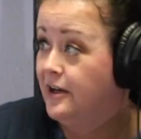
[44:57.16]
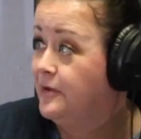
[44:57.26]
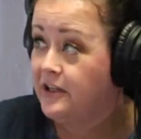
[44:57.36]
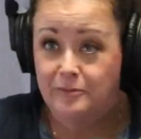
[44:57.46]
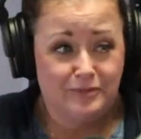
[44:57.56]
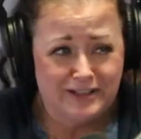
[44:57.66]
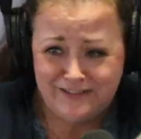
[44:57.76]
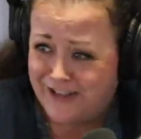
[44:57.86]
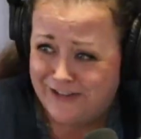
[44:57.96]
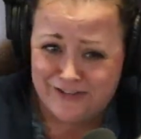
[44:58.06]
And I'm
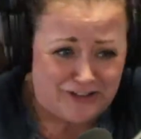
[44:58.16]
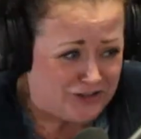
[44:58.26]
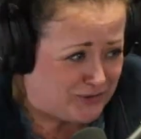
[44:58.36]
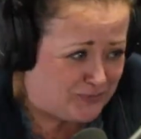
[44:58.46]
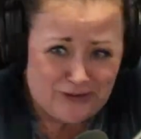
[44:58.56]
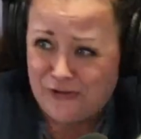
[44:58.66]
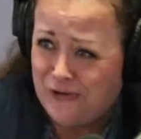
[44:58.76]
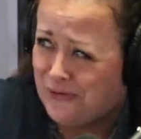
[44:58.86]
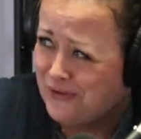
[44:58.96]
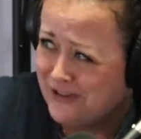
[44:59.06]
excited to hear with
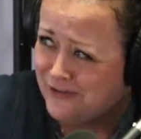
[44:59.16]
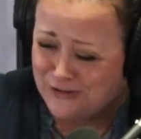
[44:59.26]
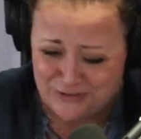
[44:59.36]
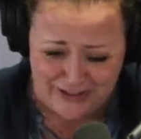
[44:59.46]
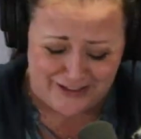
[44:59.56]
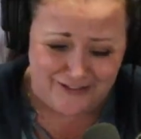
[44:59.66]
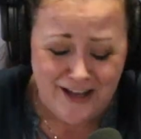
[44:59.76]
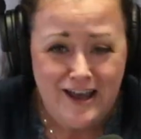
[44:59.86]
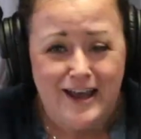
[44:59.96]
who in a few seconds.